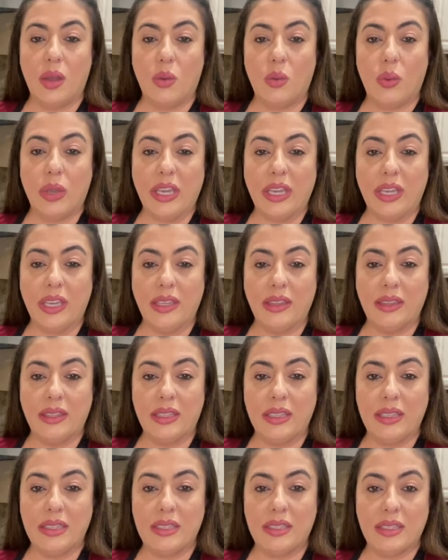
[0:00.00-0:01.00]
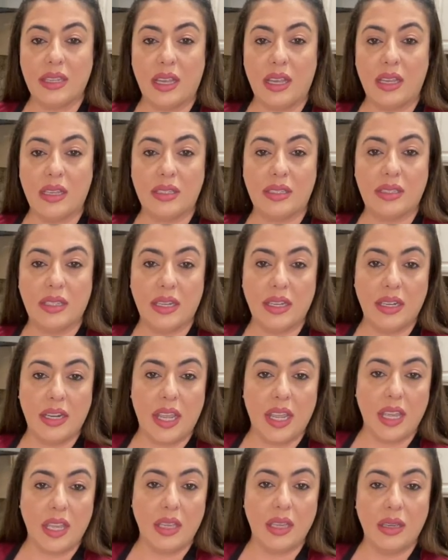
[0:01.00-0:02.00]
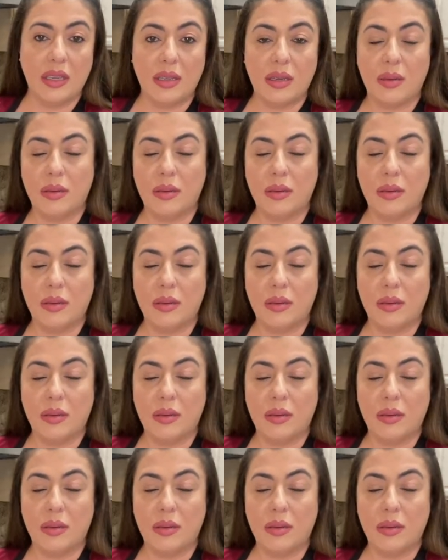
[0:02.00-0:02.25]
We eat this Sunday